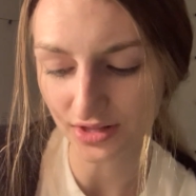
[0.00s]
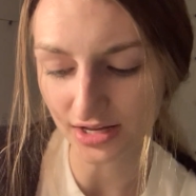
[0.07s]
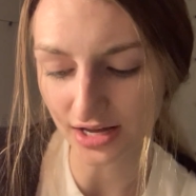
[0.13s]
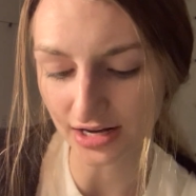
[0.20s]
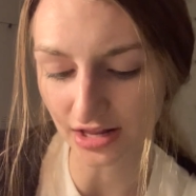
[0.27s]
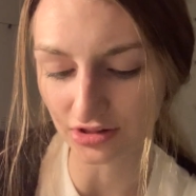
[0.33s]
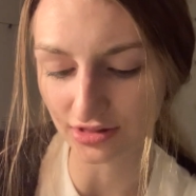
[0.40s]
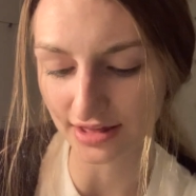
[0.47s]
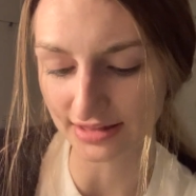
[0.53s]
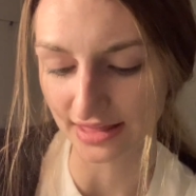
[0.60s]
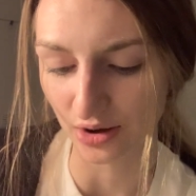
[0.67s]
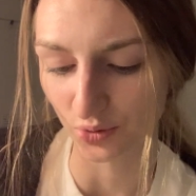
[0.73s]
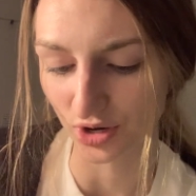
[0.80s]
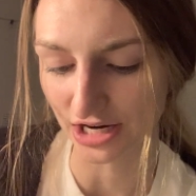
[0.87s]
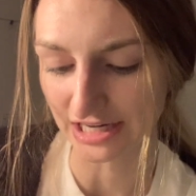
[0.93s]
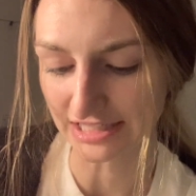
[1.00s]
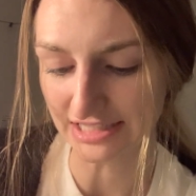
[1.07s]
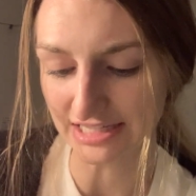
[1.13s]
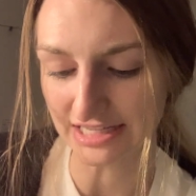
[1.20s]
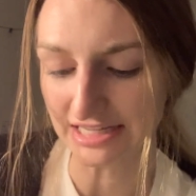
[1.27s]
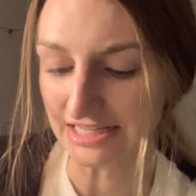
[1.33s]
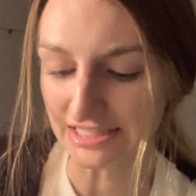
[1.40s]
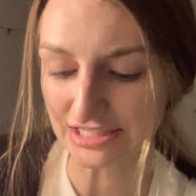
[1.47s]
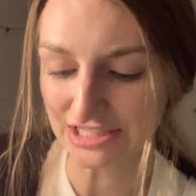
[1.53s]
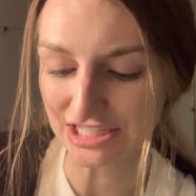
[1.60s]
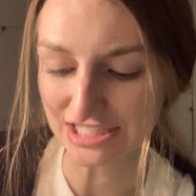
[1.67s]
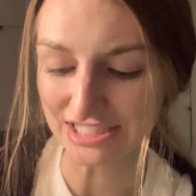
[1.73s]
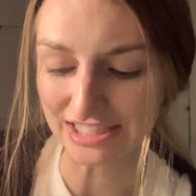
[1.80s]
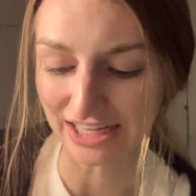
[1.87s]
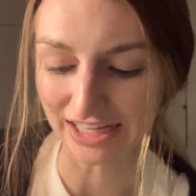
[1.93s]
another thing that worked is
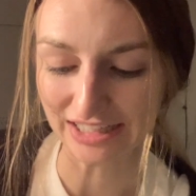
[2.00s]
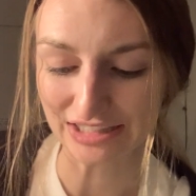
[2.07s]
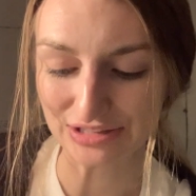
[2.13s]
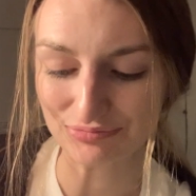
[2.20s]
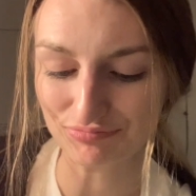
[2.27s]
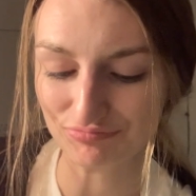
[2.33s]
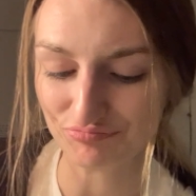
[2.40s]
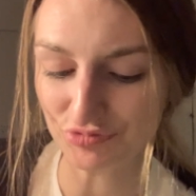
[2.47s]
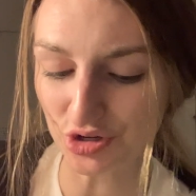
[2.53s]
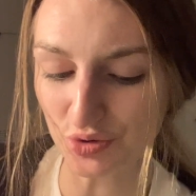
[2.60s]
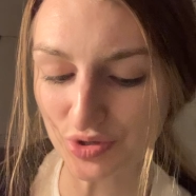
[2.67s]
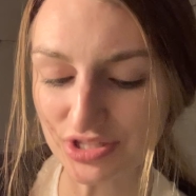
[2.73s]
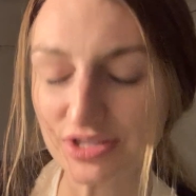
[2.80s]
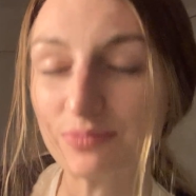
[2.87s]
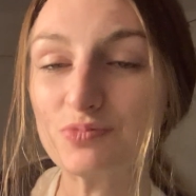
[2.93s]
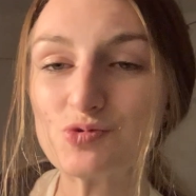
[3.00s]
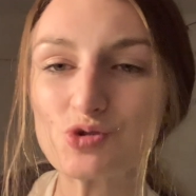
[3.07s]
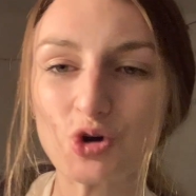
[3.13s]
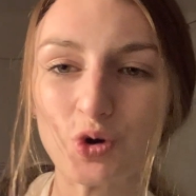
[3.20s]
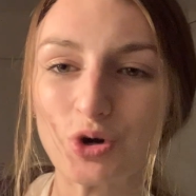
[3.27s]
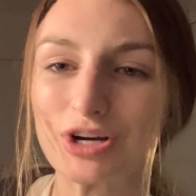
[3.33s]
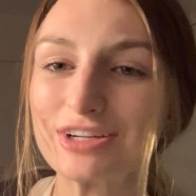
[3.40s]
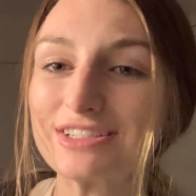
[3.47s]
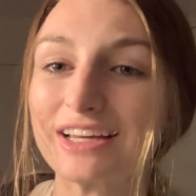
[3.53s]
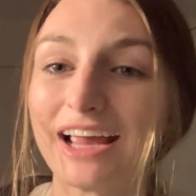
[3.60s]
just like doing some chores.